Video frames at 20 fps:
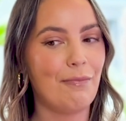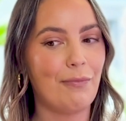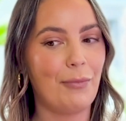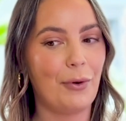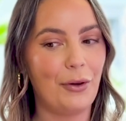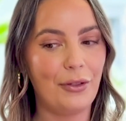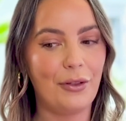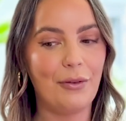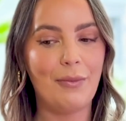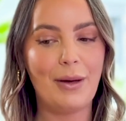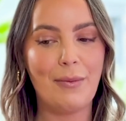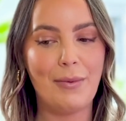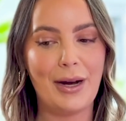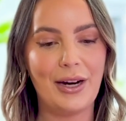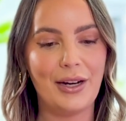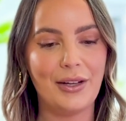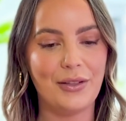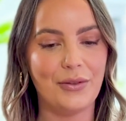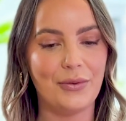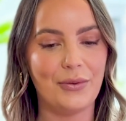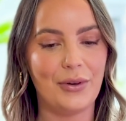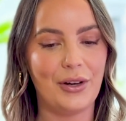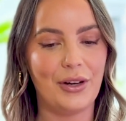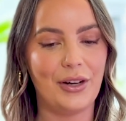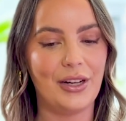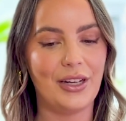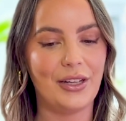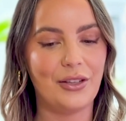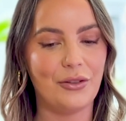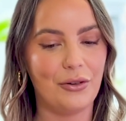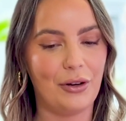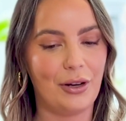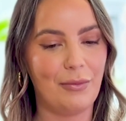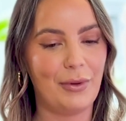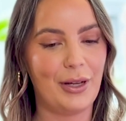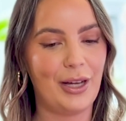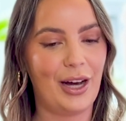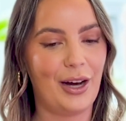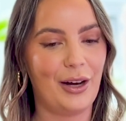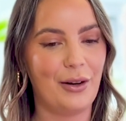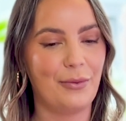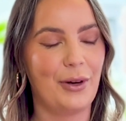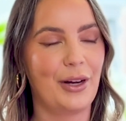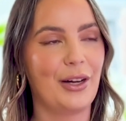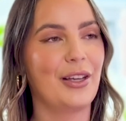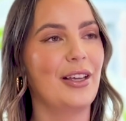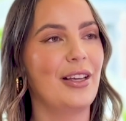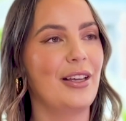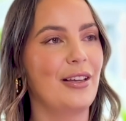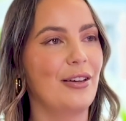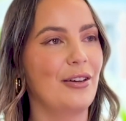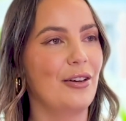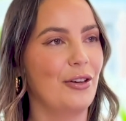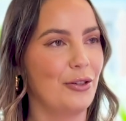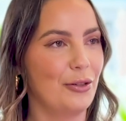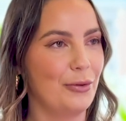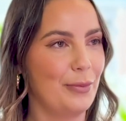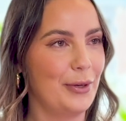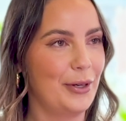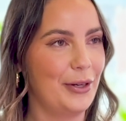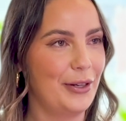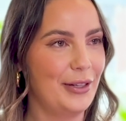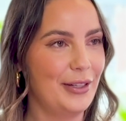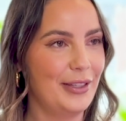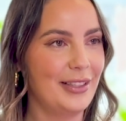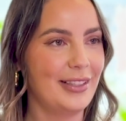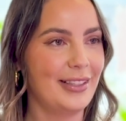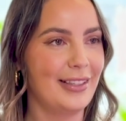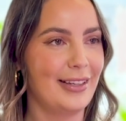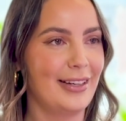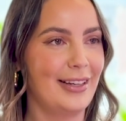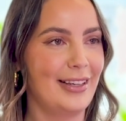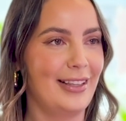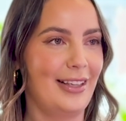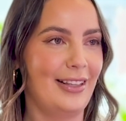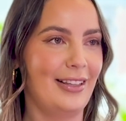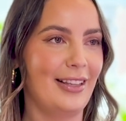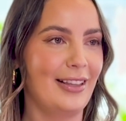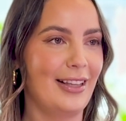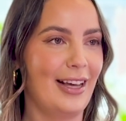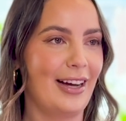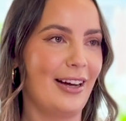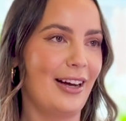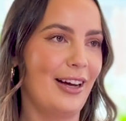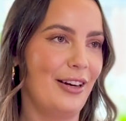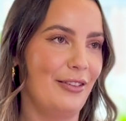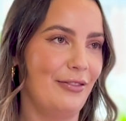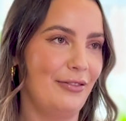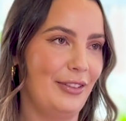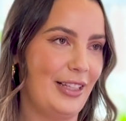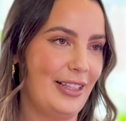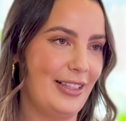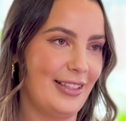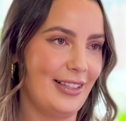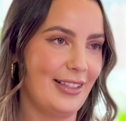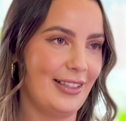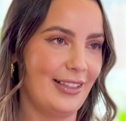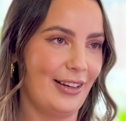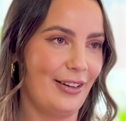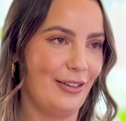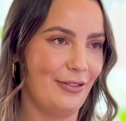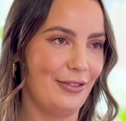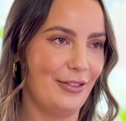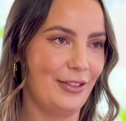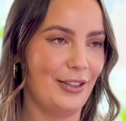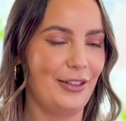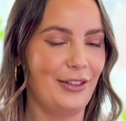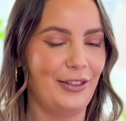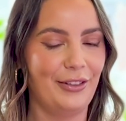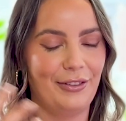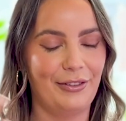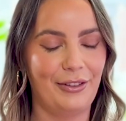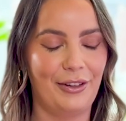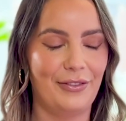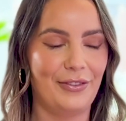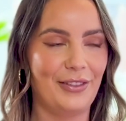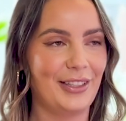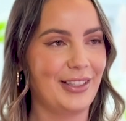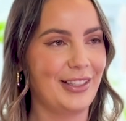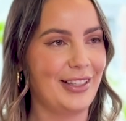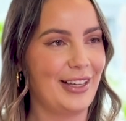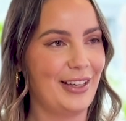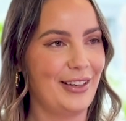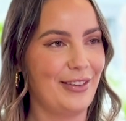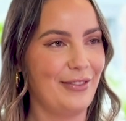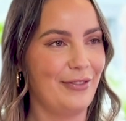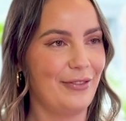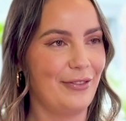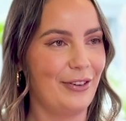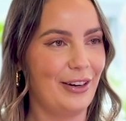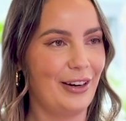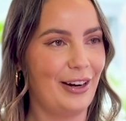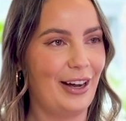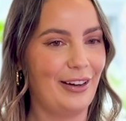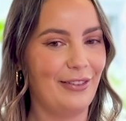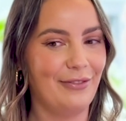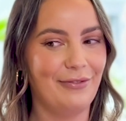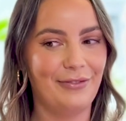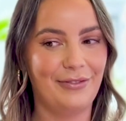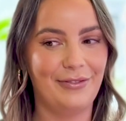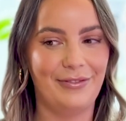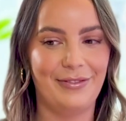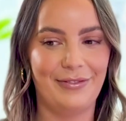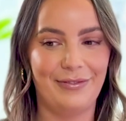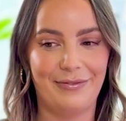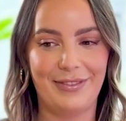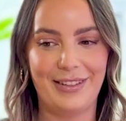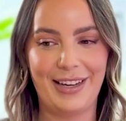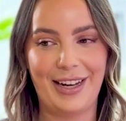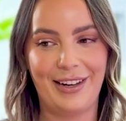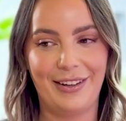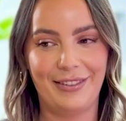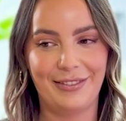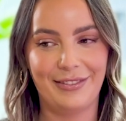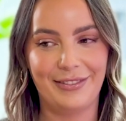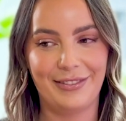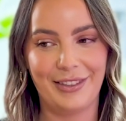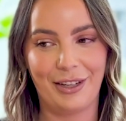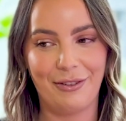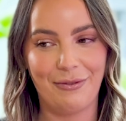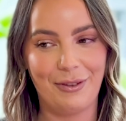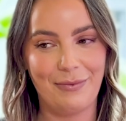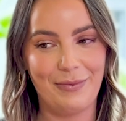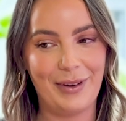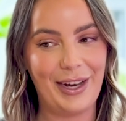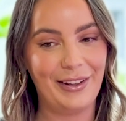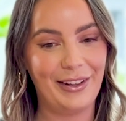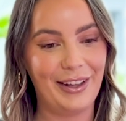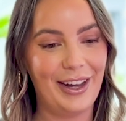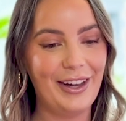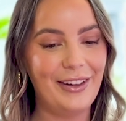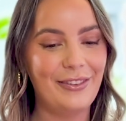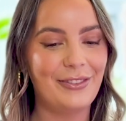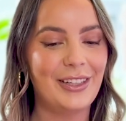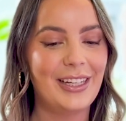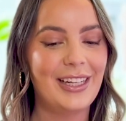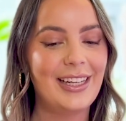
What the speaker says: Both of my parents were extremely hardworking entrepreneurs, and I think that kind of lends itself to obviously what I've now done with my life.